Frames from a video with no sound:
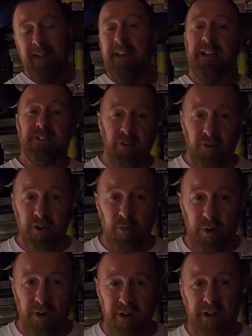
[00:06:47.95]
It's not going to
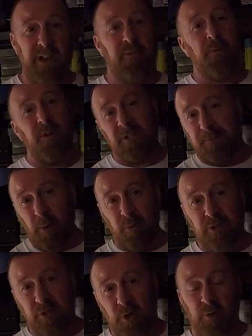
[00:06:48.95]
work if you put a
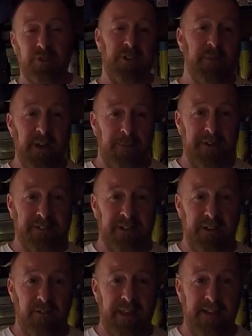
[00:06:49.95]
sports exhaust and a bigger
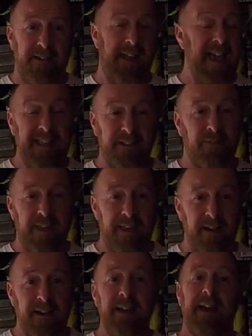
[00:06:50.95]
piston on there and a head on
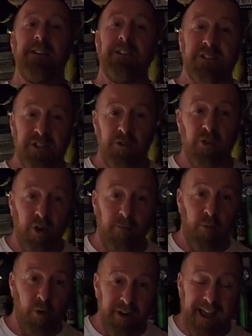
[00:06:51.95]
there, and you've still not got
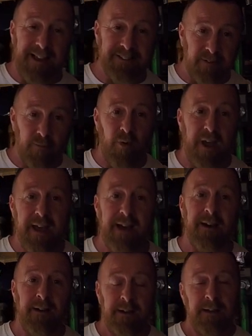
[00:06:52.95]
more gas and more
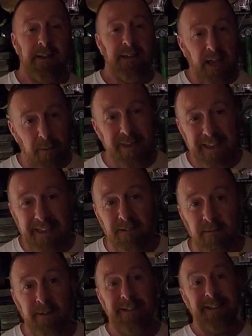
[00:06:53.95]
air coming
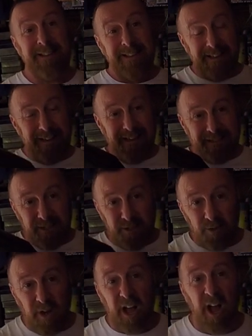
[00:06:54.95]
in. It needs to
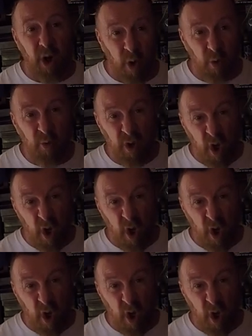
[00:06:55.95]
do a whole